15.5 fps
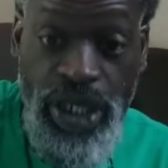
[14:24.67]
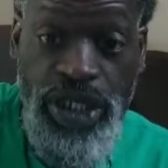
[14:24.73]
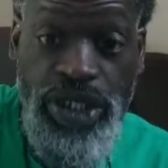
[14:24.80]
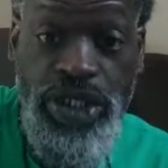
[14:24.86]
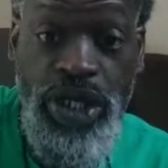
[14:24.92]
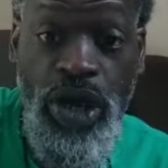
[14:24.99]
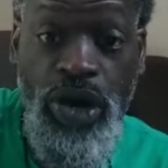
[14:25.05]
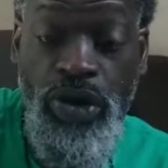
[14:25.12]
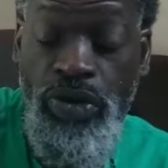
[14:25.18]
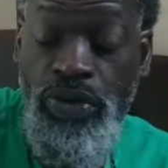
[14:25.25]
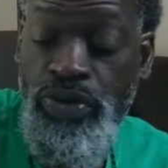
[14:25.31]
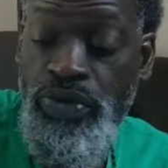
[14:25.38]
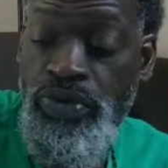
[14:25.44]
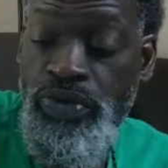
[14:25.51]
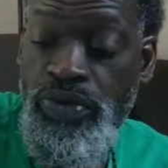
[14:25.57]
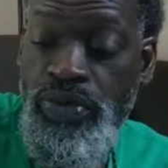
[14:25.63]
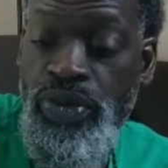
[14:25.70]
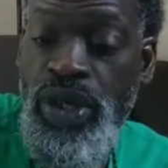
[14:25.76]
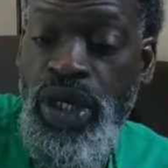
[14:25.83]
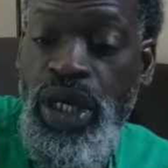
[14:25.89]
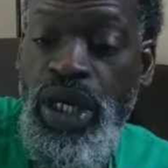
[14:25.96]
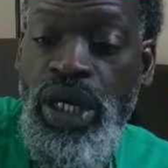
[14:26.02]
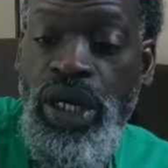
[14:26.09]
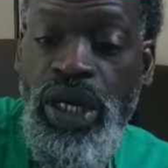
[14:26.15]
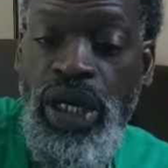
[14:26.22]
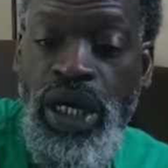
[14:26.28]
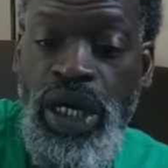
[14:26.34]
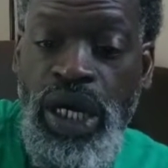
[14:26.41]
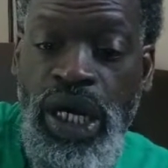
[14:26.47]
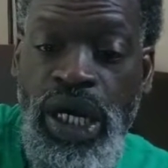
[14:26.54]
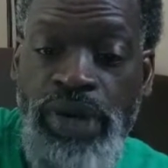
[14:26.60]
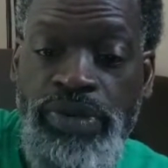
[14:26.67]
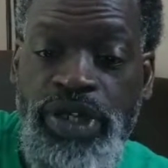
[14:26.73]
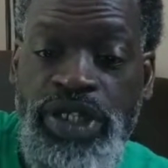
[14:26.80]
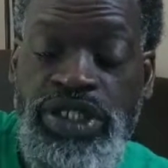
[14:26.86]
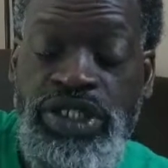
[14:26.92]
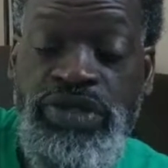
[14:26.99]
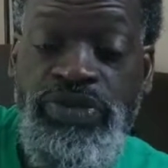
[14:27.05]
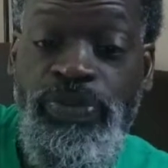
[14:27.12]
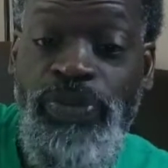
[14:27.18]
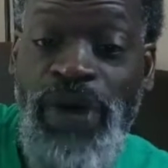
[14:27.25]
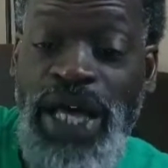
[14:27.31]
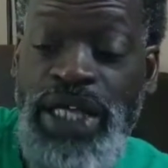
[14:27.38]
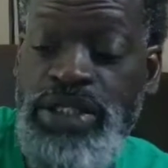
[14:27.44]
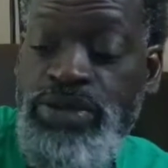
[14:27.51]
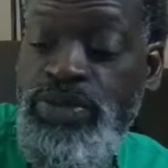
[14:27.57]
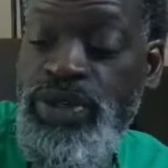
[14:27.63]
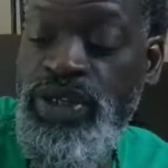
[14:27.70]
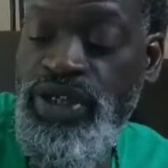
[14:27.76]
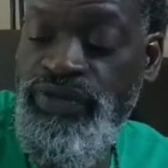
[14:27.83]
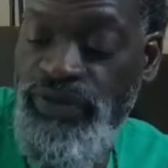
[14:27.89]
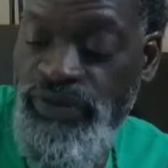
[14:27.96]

So, this is possibly